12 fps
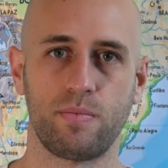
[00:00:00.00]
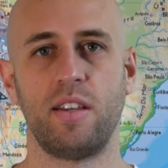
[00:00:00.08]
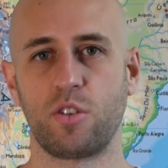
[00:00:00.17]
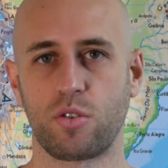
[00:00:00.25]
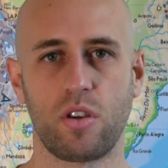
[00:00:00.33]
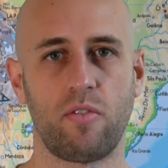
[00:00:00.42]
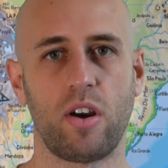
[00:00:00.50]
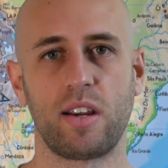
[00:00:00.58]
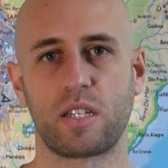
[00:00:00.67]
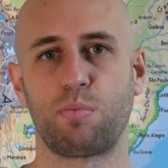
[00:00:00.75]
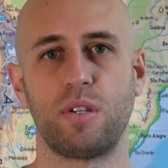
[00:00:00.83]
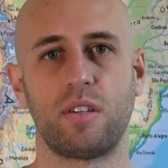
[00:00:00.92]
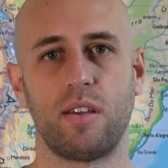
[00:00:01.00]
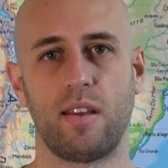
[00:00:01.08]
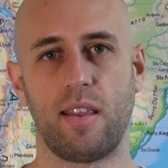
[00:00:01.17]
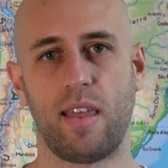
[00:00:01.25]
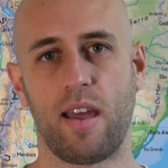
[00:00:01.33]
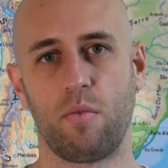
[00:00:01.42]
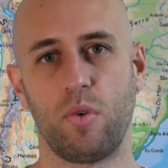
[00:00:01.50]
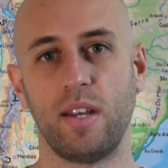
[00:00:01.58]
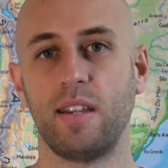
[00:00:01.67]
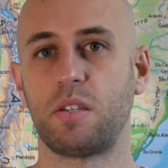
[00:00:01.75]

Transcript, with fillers: He's also very explicit that we need